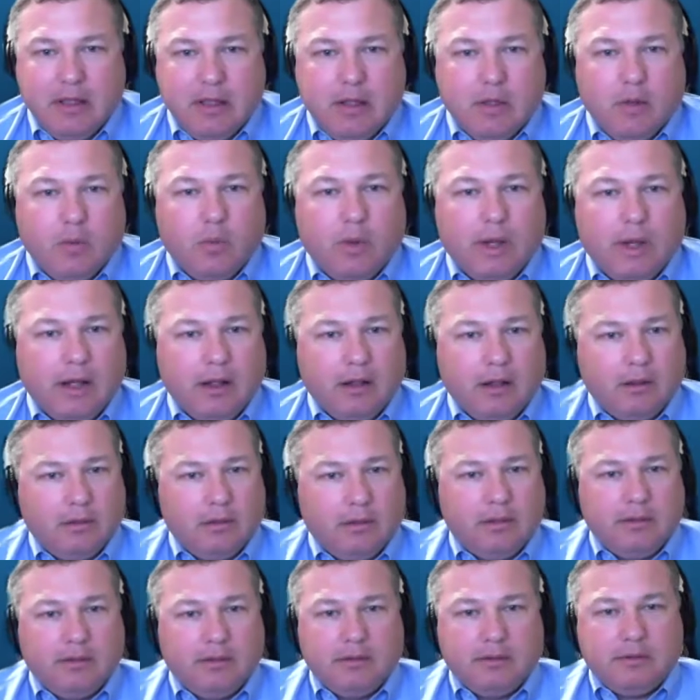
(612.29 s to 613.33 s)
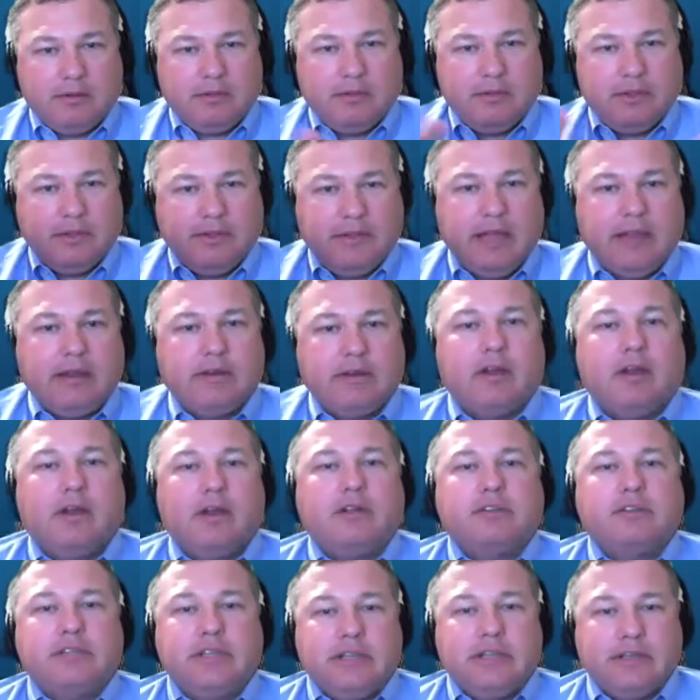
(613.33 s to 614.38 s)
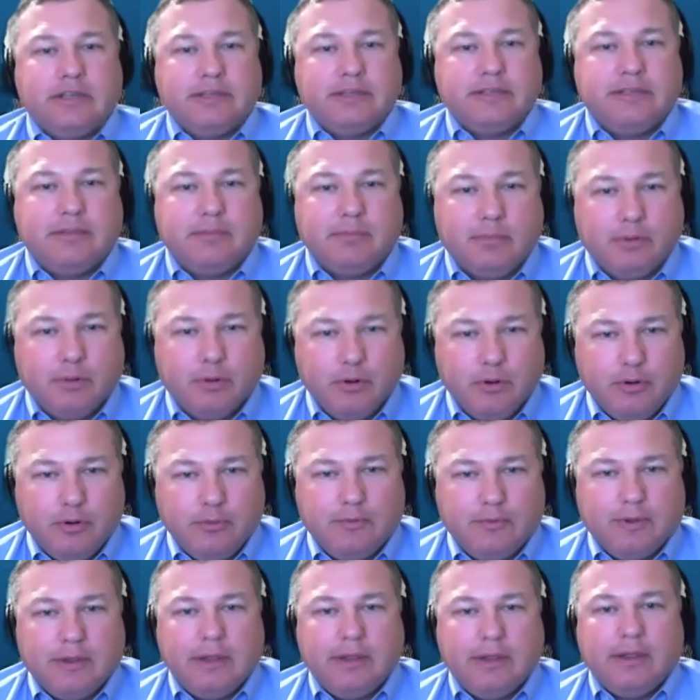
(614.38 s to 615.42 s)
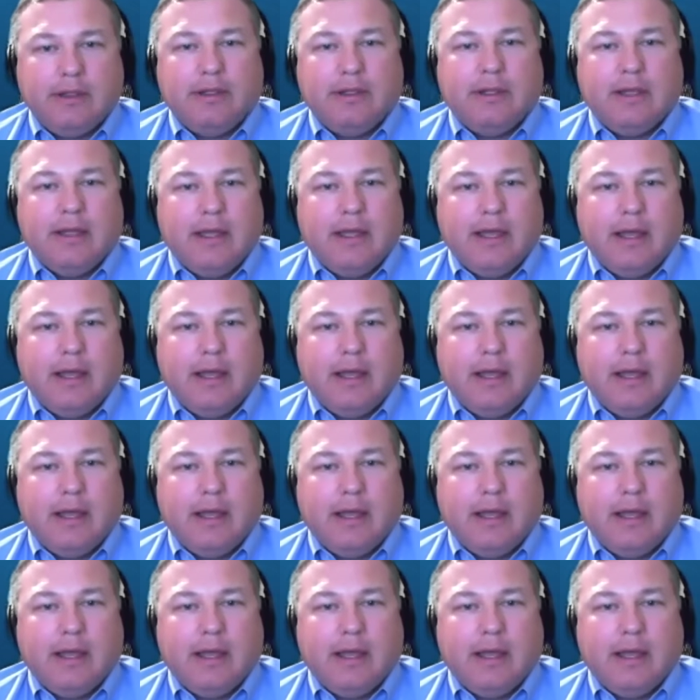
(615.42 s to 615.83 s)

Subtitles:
While the technology is improving